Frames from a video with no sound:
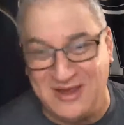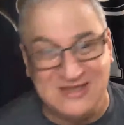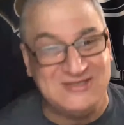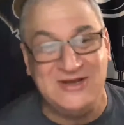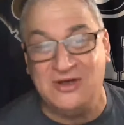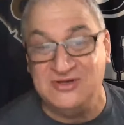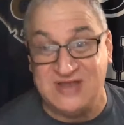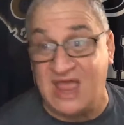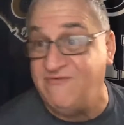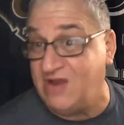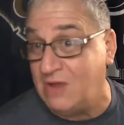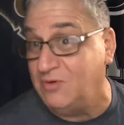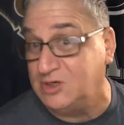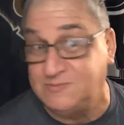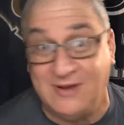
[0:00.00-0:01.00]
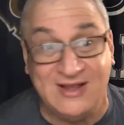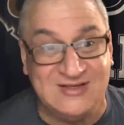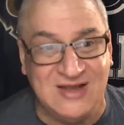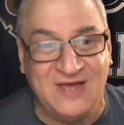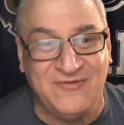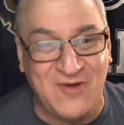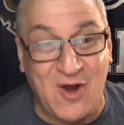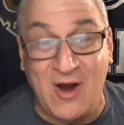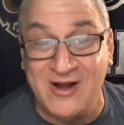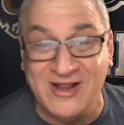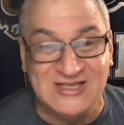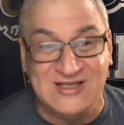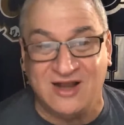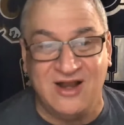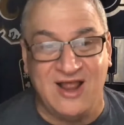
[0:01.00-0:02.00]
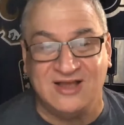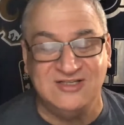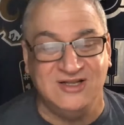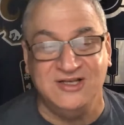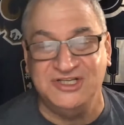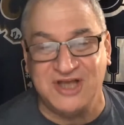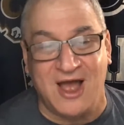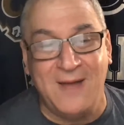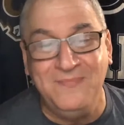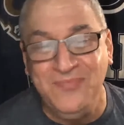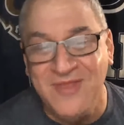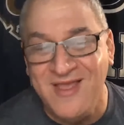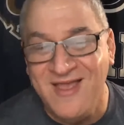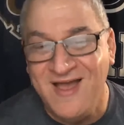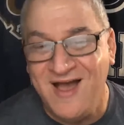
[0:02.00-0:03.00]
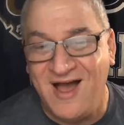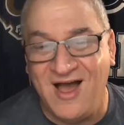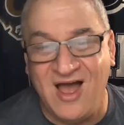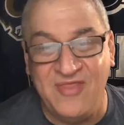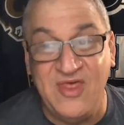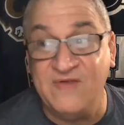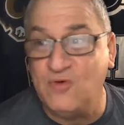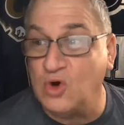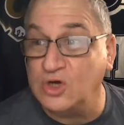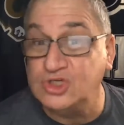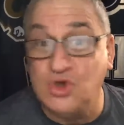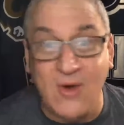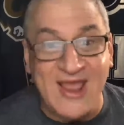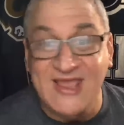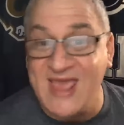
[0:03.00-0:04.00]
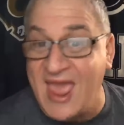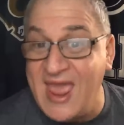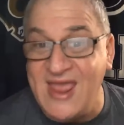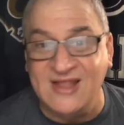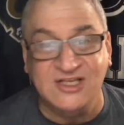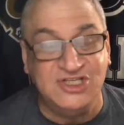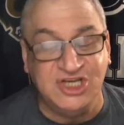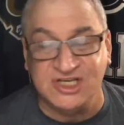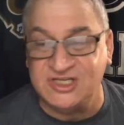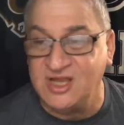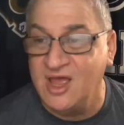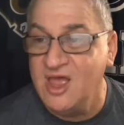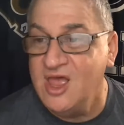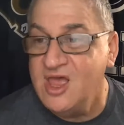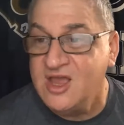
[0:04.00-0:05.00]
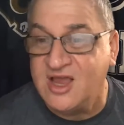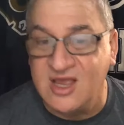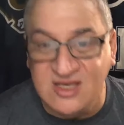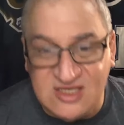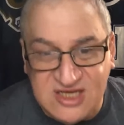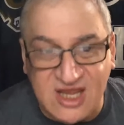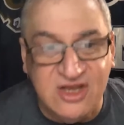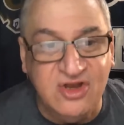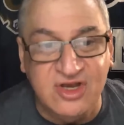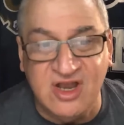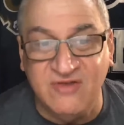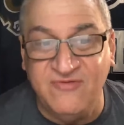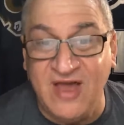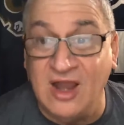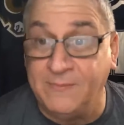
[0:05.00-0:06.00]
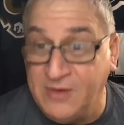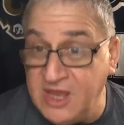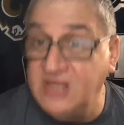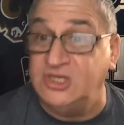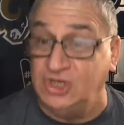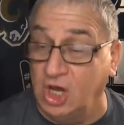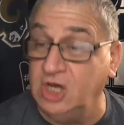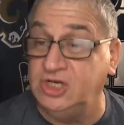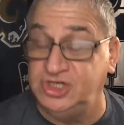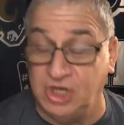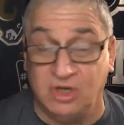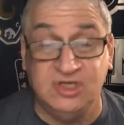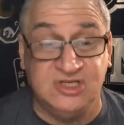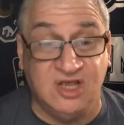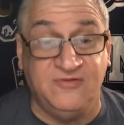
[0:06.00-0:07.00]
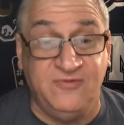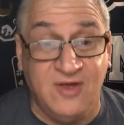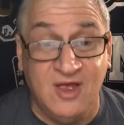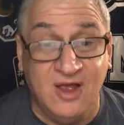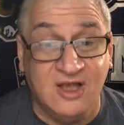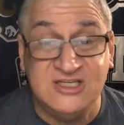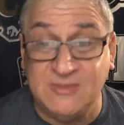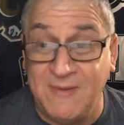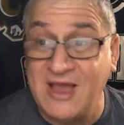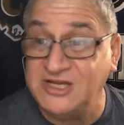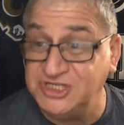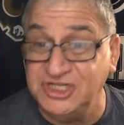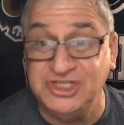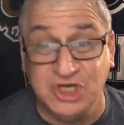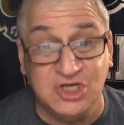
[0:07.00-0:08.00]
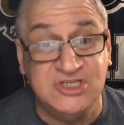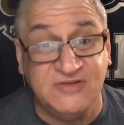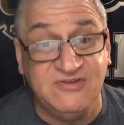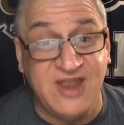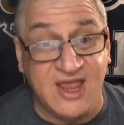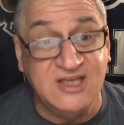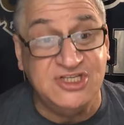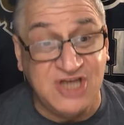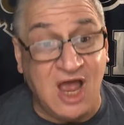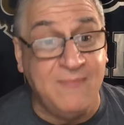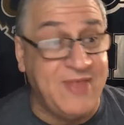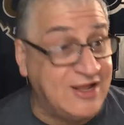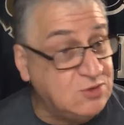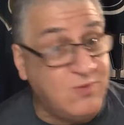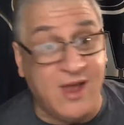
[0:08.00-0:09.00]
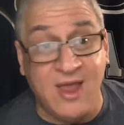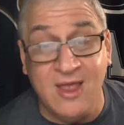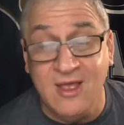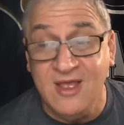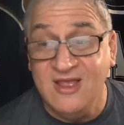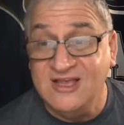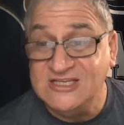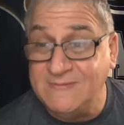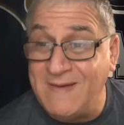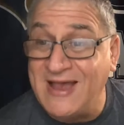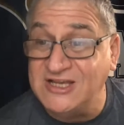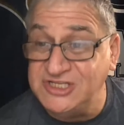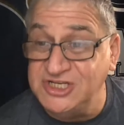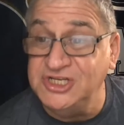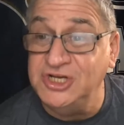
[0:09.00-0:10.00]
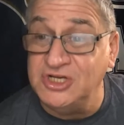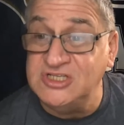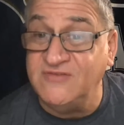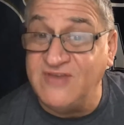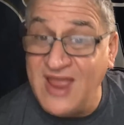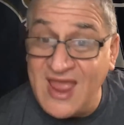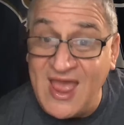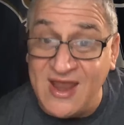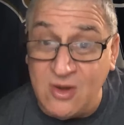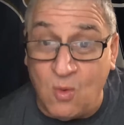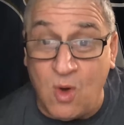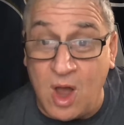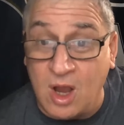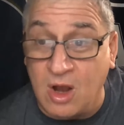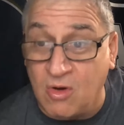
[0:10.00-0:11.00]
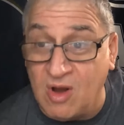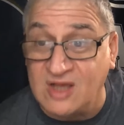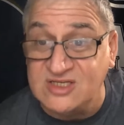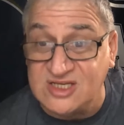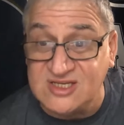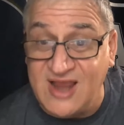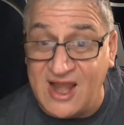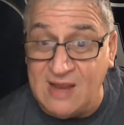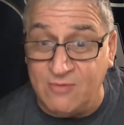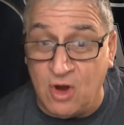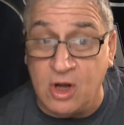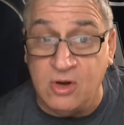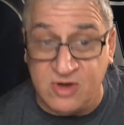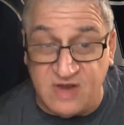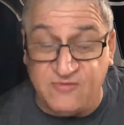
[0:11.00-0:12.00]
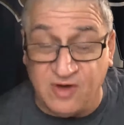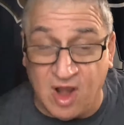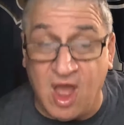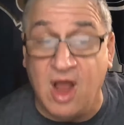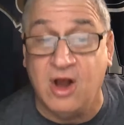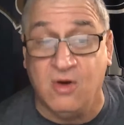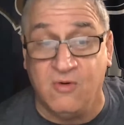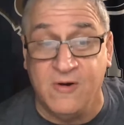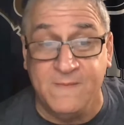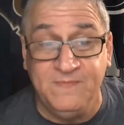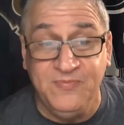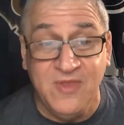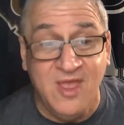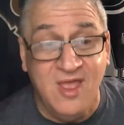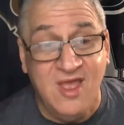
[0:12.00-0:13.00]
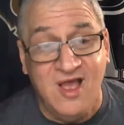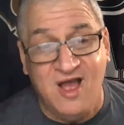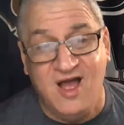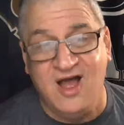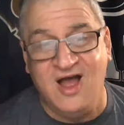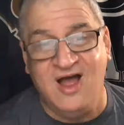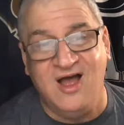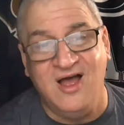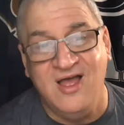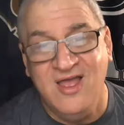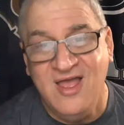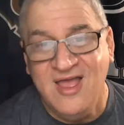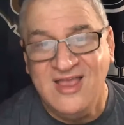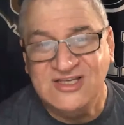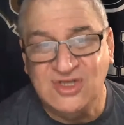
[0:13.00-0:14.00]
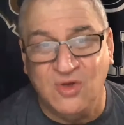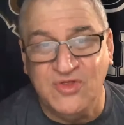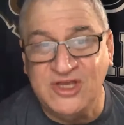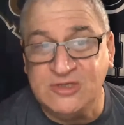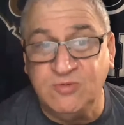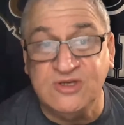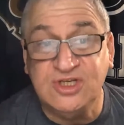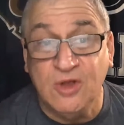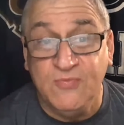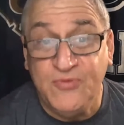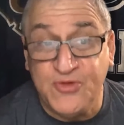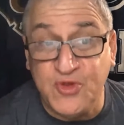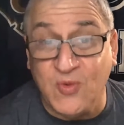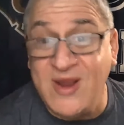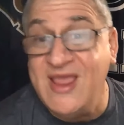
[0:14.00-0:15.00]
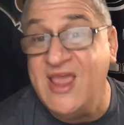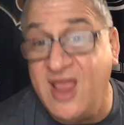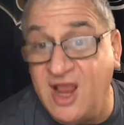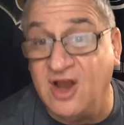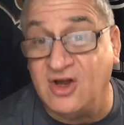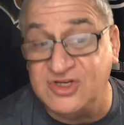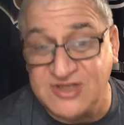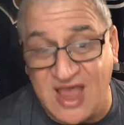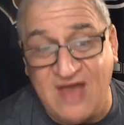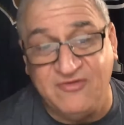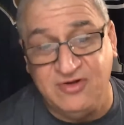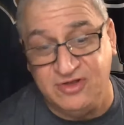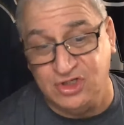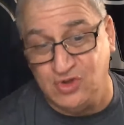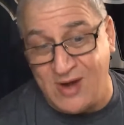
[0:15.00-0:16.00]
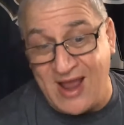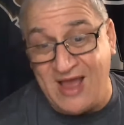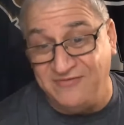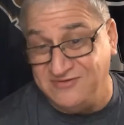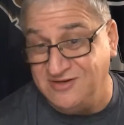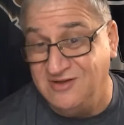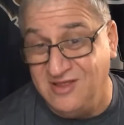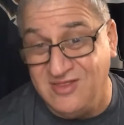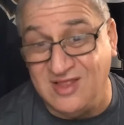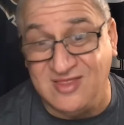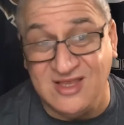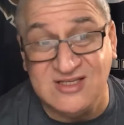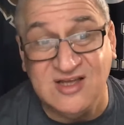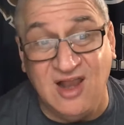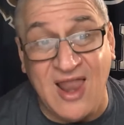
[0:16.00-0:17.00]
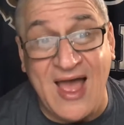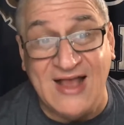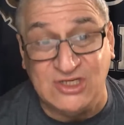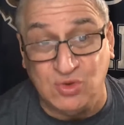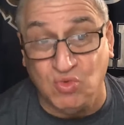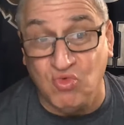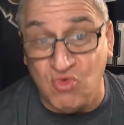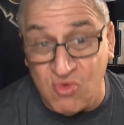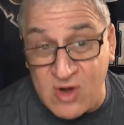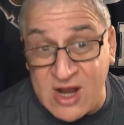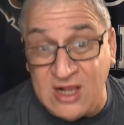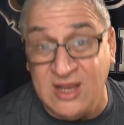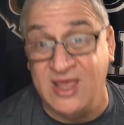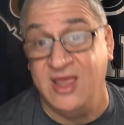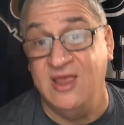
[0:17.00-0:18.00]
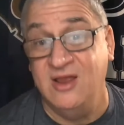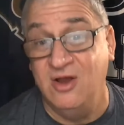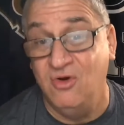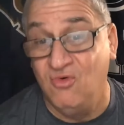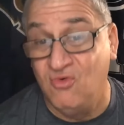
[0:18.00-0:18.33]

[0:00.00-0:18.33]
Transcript: base know David Edwards plays left guard. He's done an excellent job. And then, of course, Greg Gaines just continued to develop. He took Sebastian Joseph Day's job. That's why Sebastian Joseph Day had to walk across the stadium and go to a different locker room. So this was 3 years after the draft that this class really